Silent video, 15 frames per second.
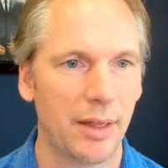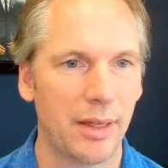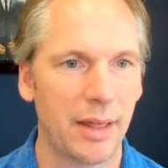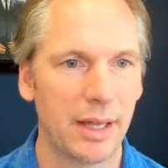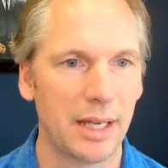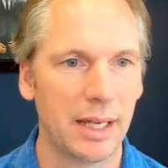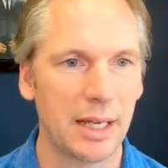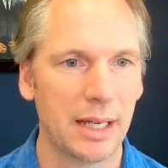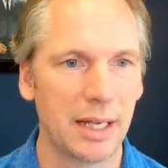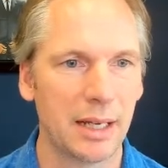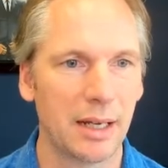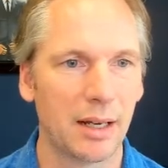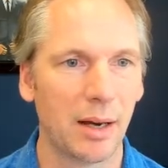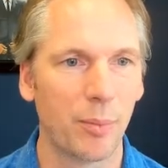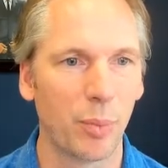
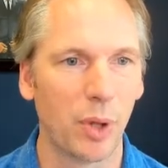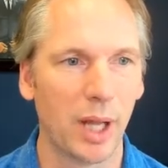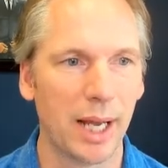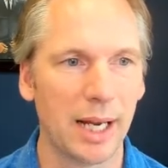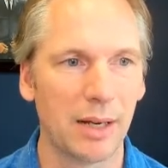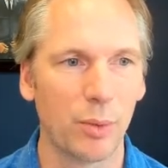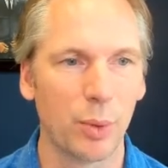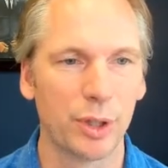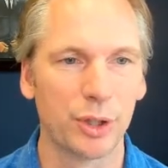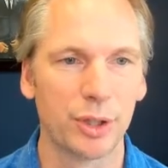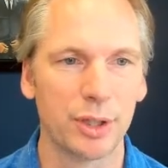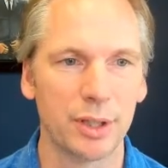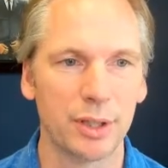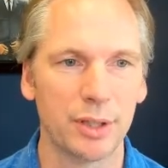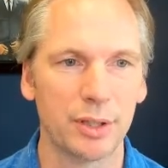The complaint, which
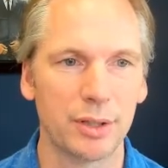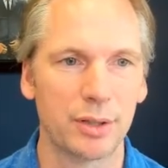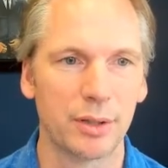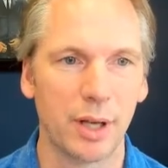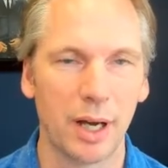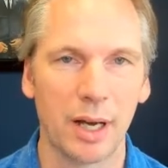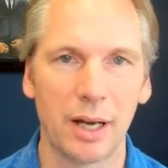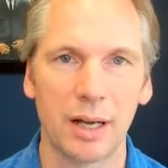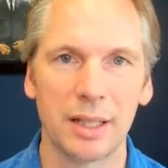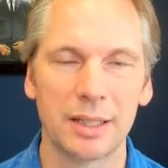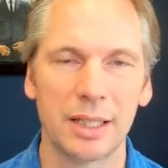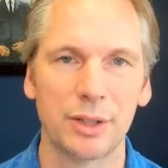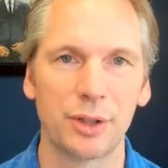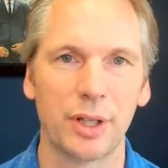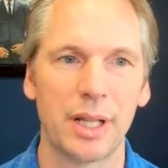is
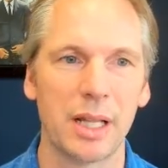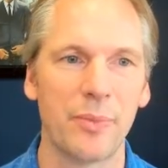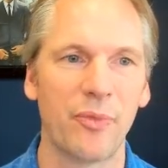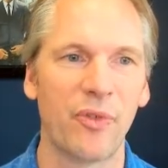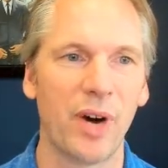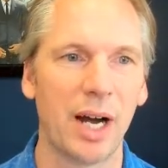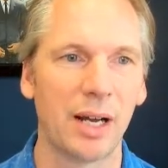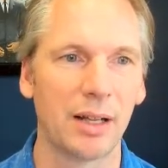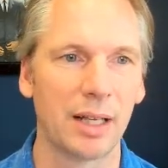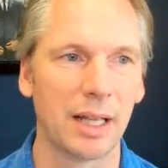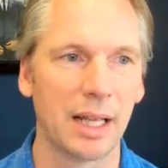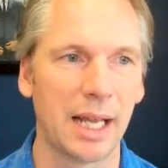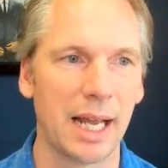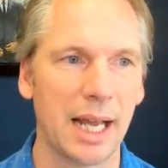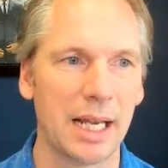essentially them filing
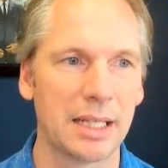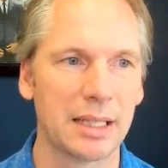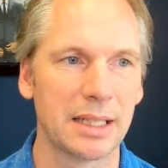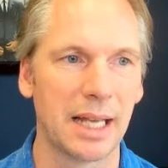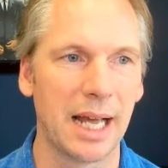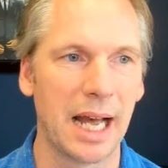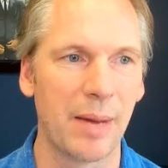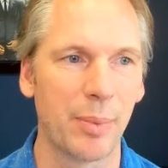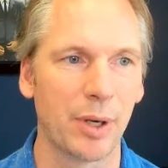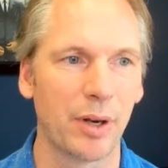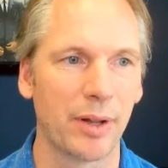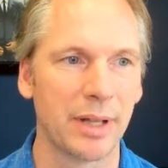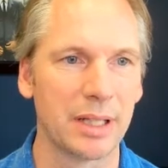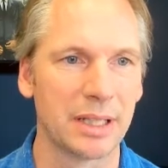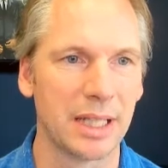the case, happened
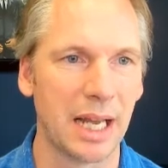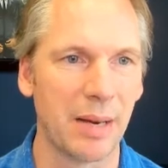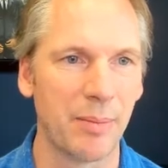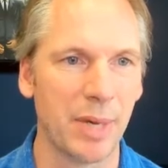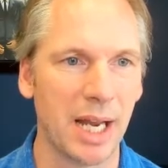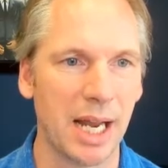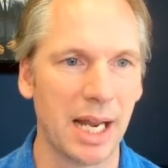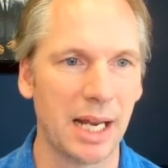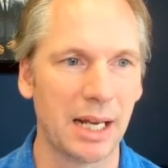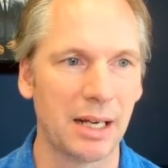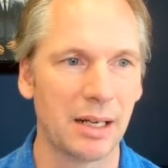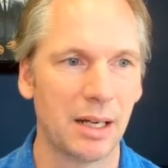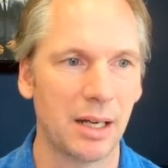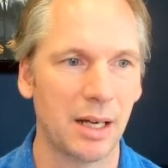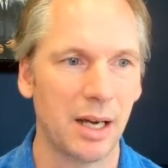on the same
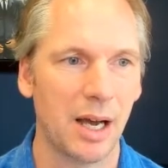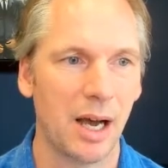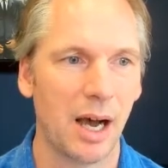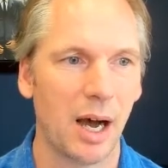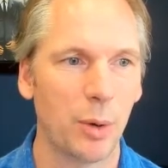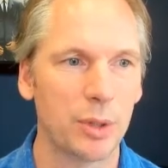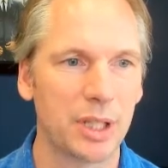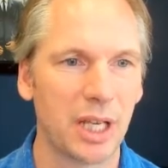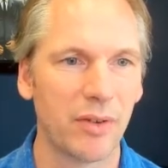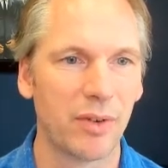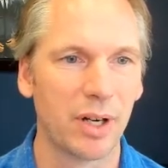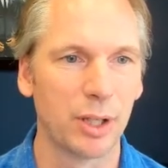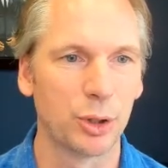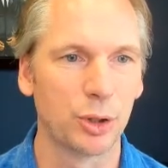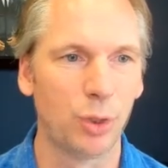day. I was
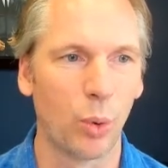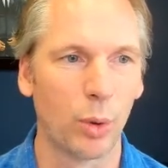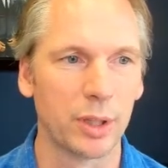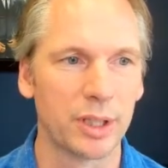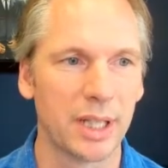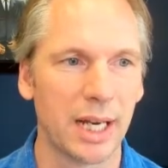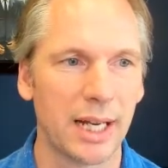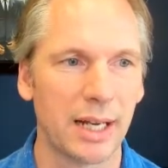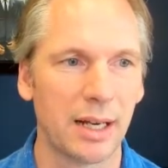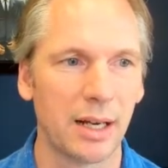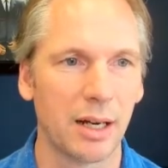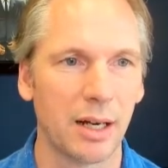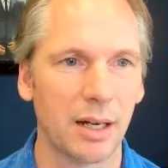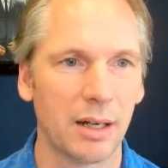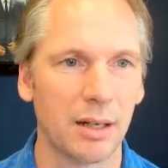given a court setting
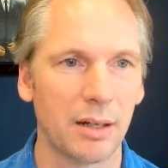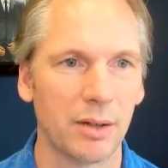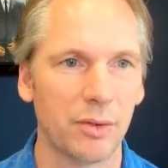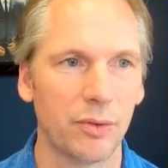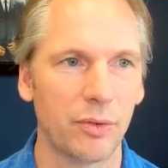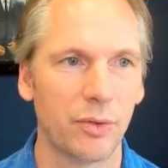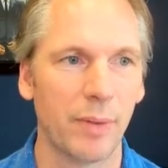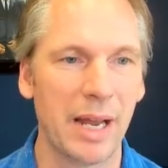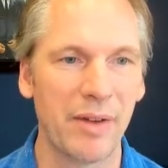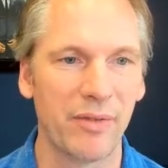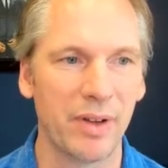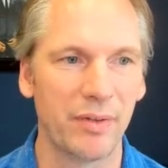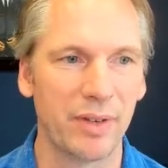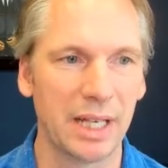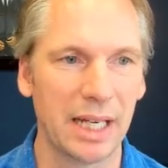of May
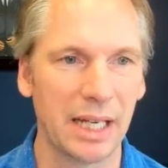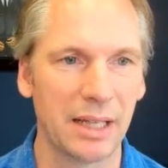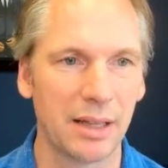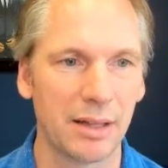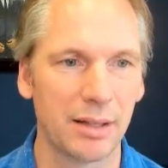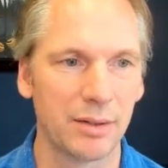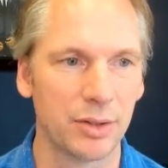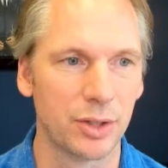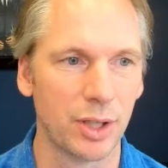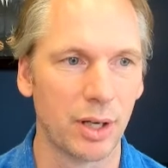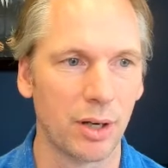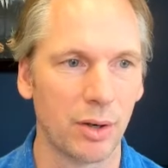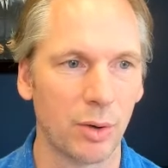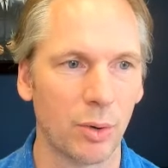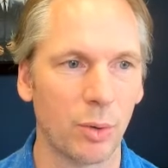15th.
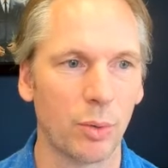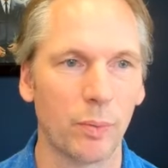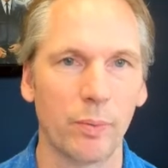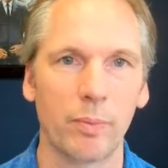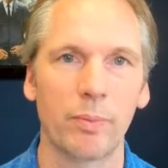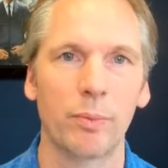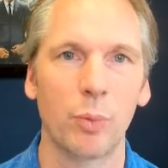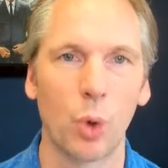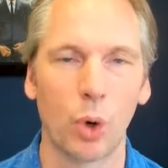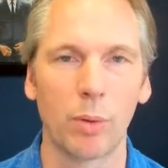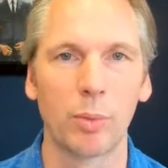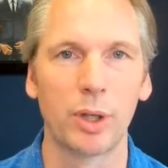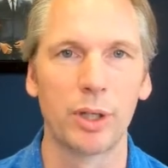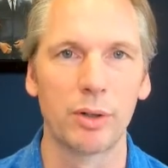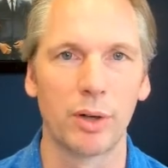So
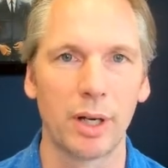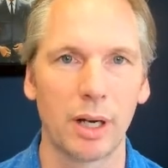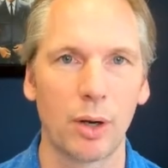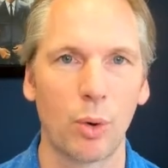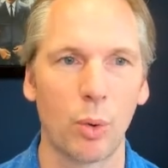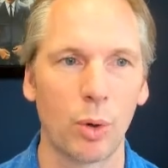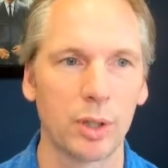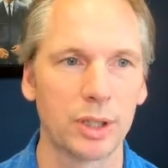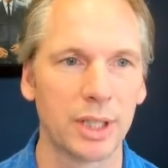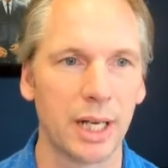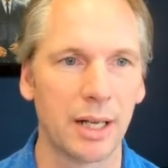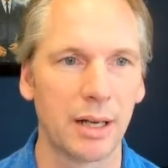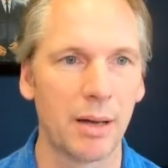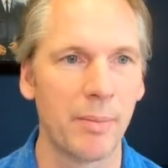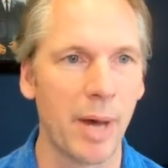normally you'll get a court
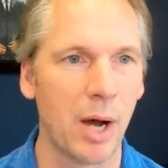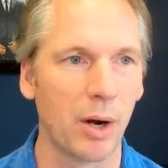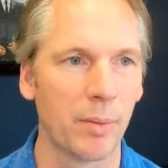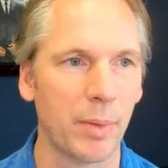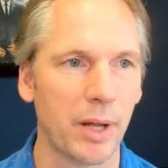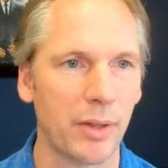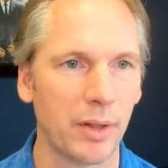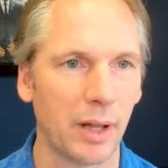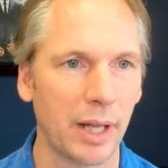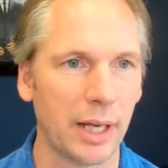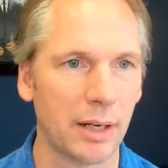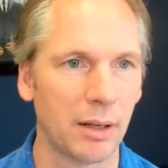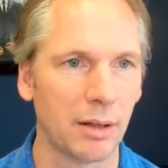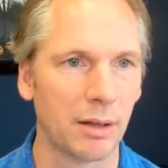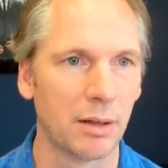setting about a month
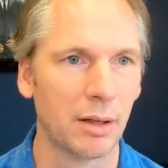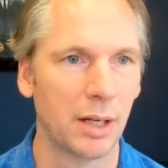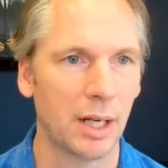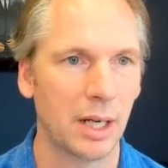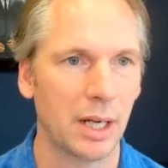later.